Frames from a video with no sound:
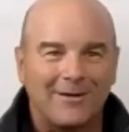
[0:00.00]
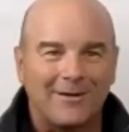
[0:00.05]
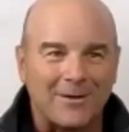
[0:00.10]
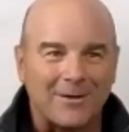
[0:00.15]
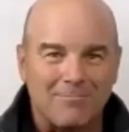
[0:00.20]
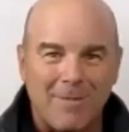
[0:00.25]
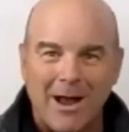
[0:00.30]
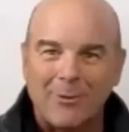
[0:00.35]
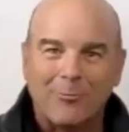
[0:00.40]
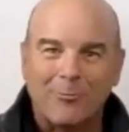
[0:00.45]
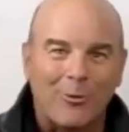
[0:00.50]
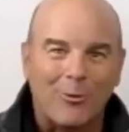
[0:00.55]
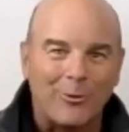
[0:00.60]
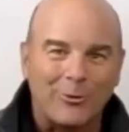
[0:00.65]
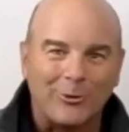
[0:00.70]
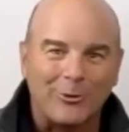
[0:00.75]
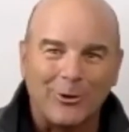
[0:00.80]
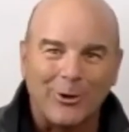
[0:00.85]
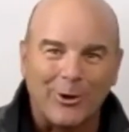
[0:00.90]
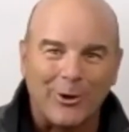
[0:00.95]
Like micro
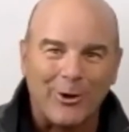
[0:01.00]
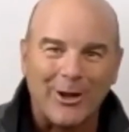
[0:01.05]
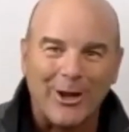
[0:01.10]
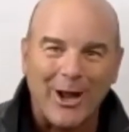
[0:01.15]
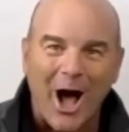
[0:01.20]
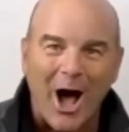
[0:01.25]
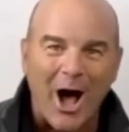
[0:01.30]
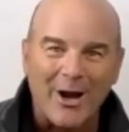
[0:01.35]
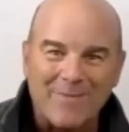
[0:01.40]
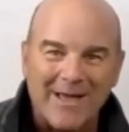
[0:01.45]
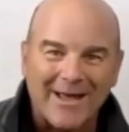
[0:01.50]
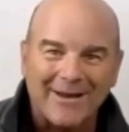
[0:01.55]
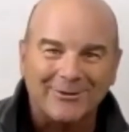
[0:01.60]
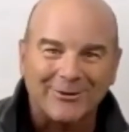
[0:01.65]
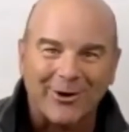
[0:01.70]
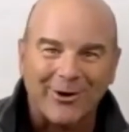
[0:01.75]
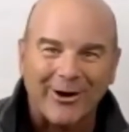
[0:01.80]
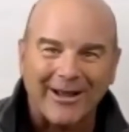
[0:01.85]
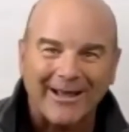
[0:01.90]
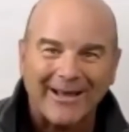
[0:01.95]
learning, on-demand
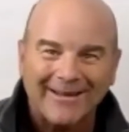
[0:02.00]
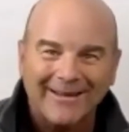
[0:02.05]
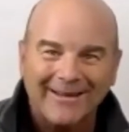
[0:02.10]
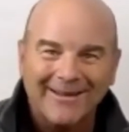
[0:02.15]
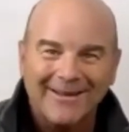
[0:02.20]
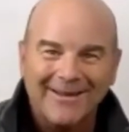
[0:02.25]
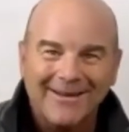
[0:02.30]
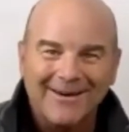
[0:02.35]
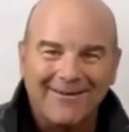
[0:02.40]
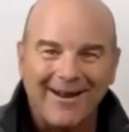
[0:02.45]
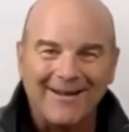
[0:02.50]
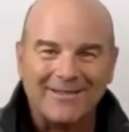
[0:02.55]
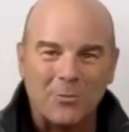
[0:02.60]
learning, right?